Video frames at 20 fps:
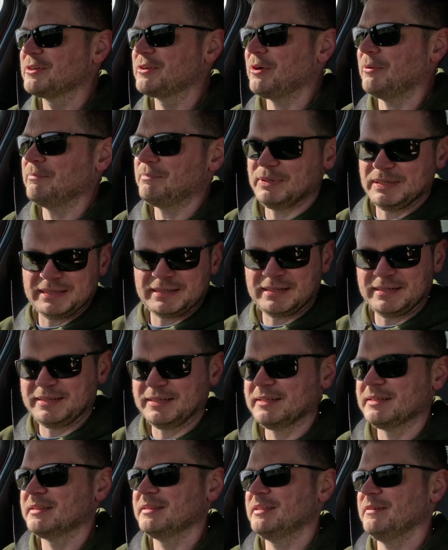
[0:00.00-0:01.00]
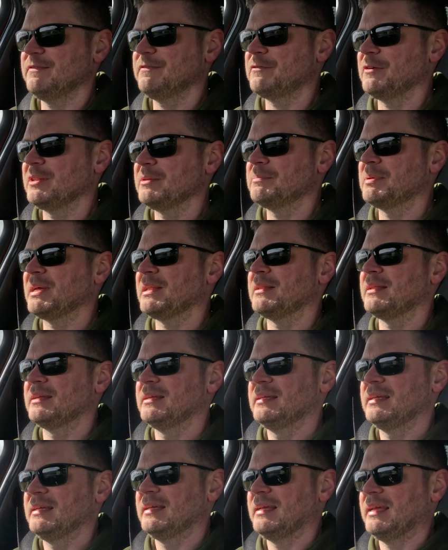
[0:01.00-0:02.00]
completely different. But
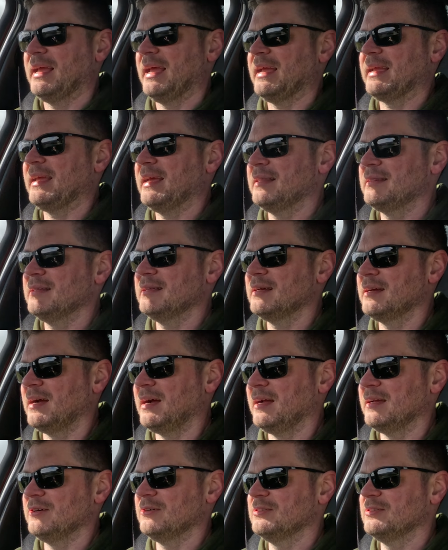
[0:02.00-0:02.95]
again, I